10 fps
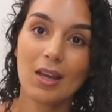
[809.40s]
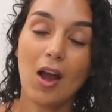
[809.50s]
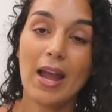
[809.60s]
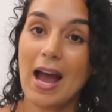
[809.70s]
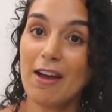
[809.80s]

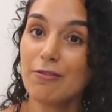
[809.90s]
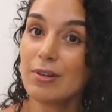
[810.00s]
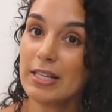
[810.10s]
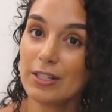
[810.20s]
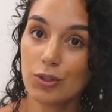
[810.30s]
I have
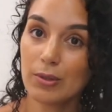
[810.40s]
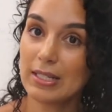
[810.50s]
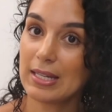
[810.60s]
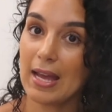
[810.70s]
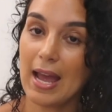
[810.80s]
really
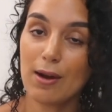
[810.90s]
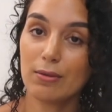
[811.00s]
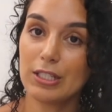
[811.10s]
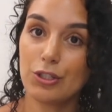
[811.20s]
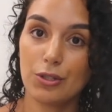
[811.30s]
enjoyed
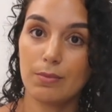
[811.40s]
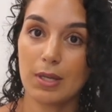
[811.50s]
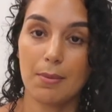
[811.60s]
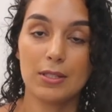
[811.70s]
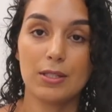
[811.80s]
Aldi dupes
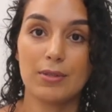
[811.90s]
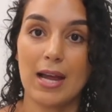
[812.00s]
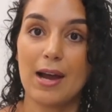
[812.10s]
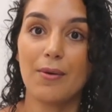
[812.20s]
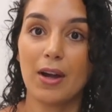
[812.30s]
up until
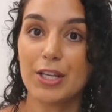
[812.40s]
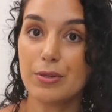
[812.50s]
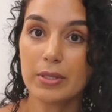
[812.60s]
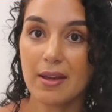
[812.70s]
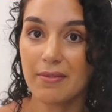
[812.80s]
now. I
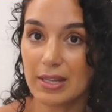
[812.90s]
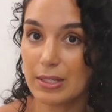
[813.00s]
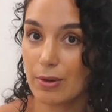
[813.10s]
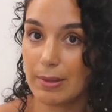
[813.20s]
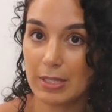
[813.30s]
use their
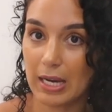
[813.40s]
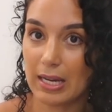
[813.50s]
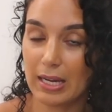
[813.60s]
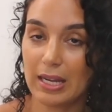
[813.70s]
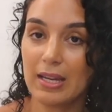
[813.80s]
face cream
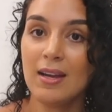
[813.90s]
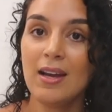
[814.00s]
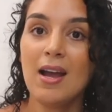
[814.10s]
daily.